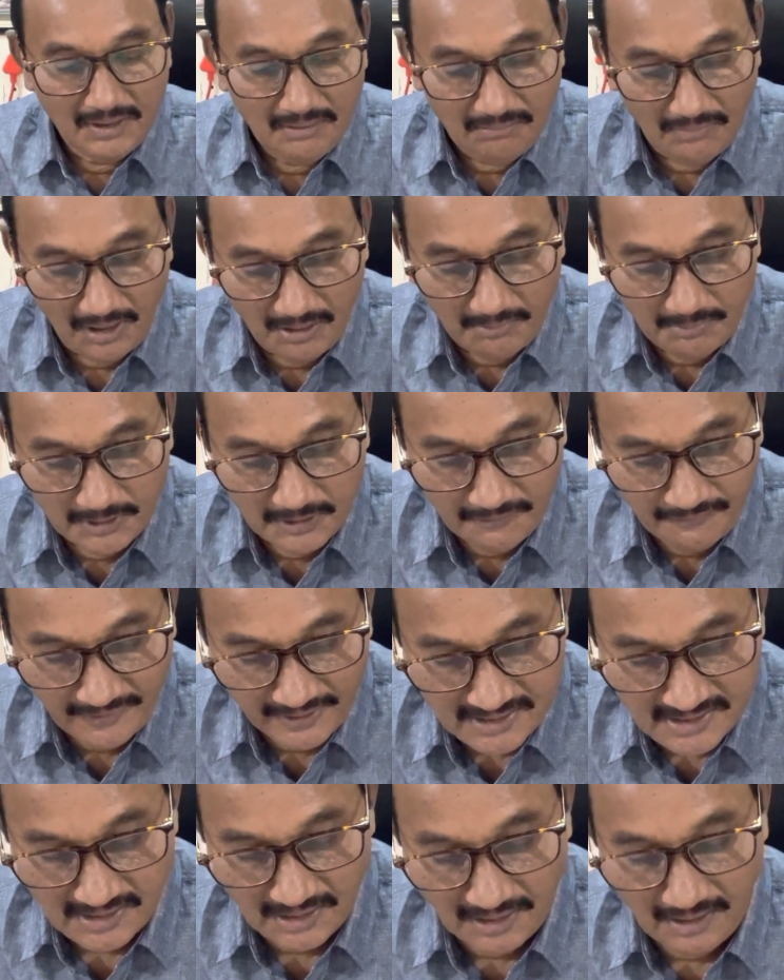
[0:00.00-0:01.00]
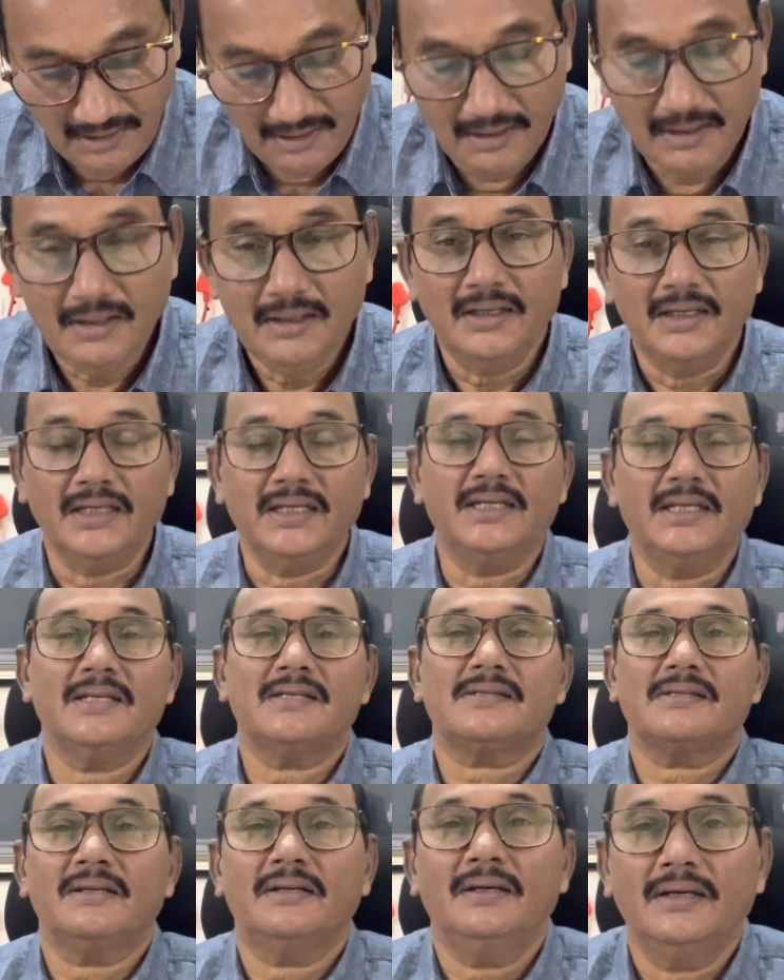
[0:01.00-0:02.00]
Muhammad Faisal, he is
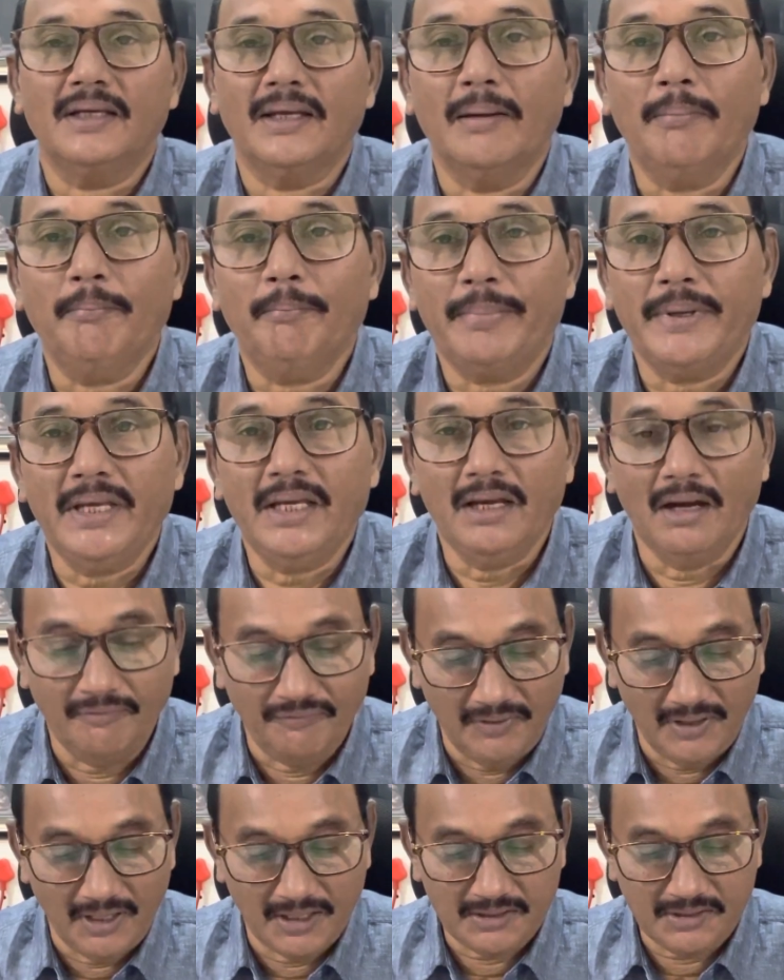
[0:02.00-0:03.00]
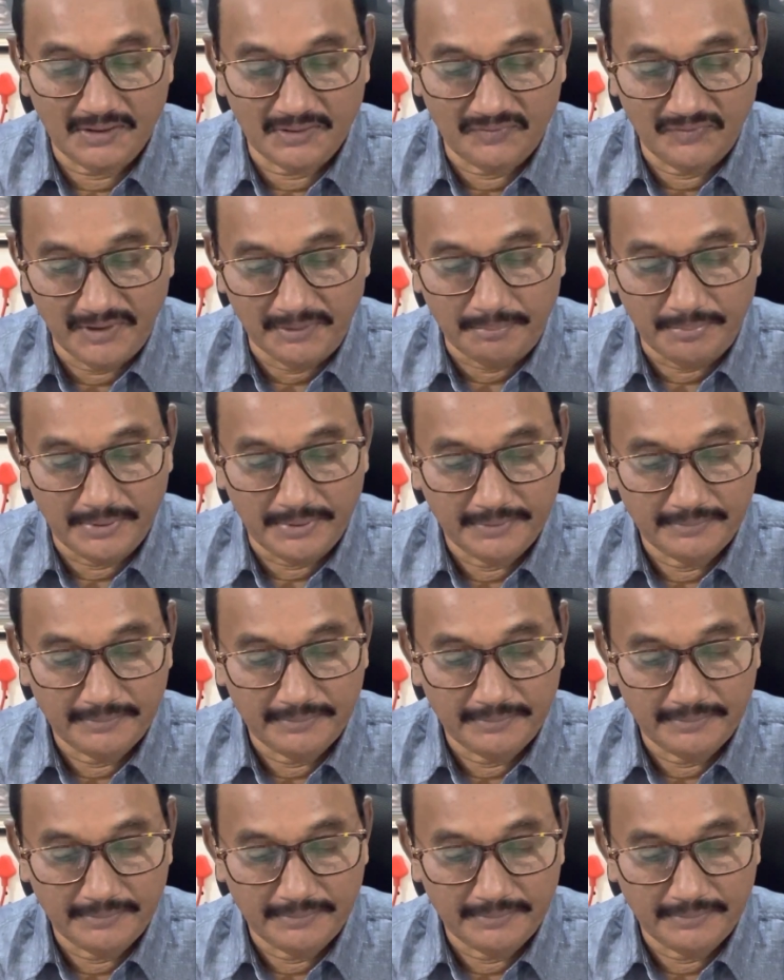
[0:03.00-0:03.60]
MP of Lakshadweep.